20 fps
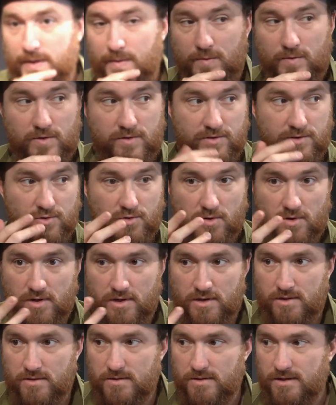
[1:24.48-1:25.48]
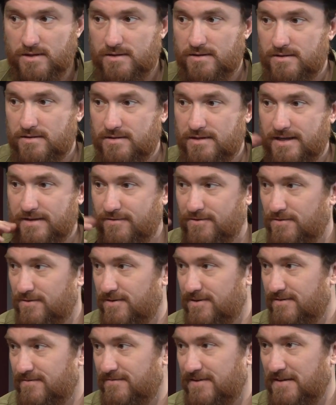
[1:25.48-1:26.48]
people are drawn to it. They
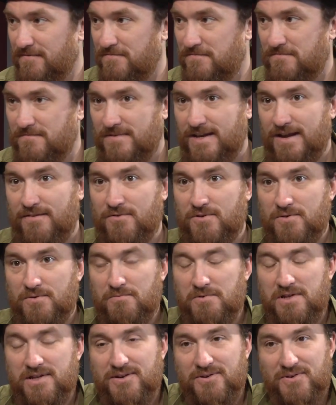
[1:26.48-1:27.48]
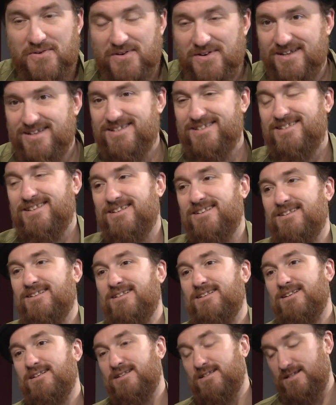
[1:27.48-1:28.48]
don't, they've never really heard us,
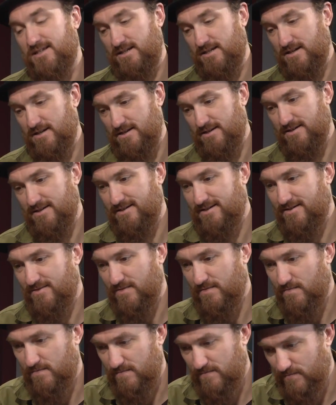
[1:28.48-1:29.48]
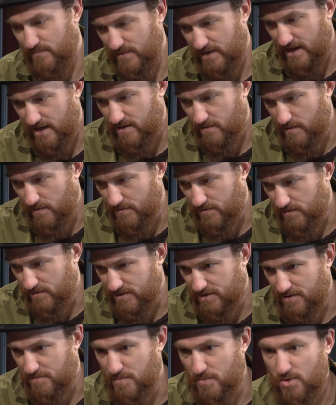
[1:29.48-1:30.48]
and it's, they come up to
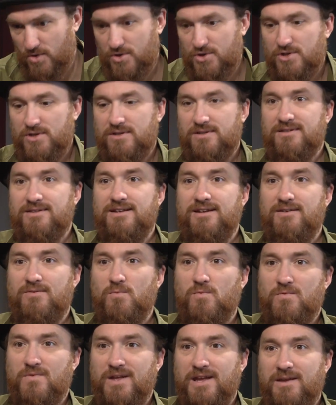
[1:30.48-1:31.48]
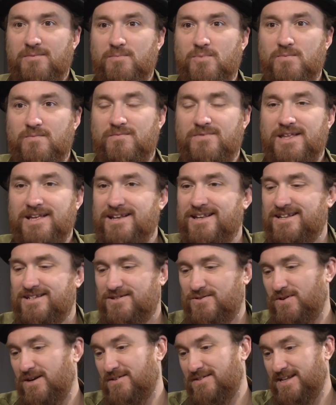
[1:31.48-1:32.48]
us at merch and they they they
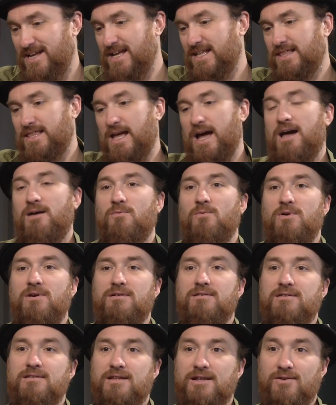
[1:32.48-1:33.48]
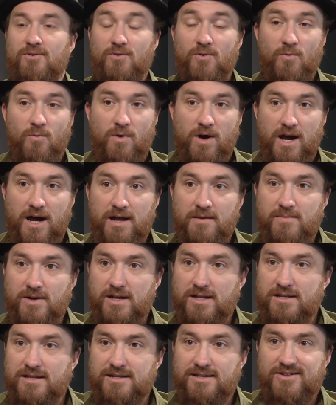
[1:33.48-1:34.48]
just go, I'll take that one. They don't know why,
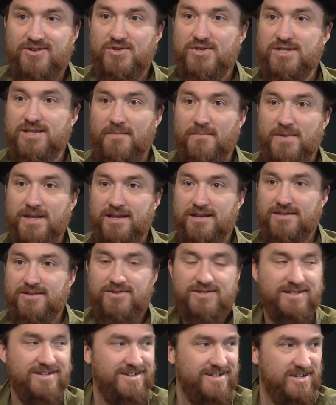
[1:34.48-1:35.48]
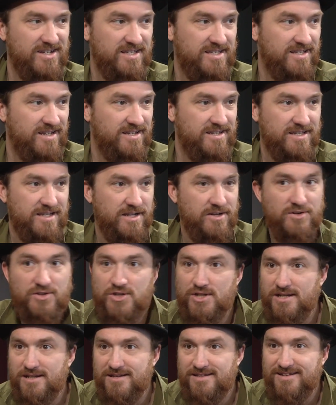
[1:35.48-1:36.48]
but there's something, there's a, a, a
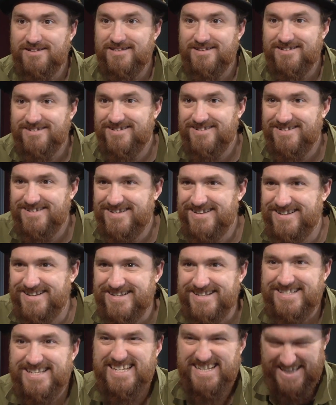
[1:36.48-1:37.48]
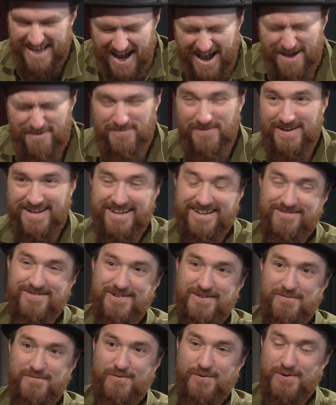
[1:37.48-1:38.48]
synergy, I think they call it, is is happening
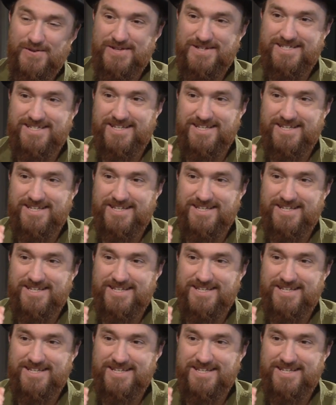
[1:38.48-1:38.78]
with For the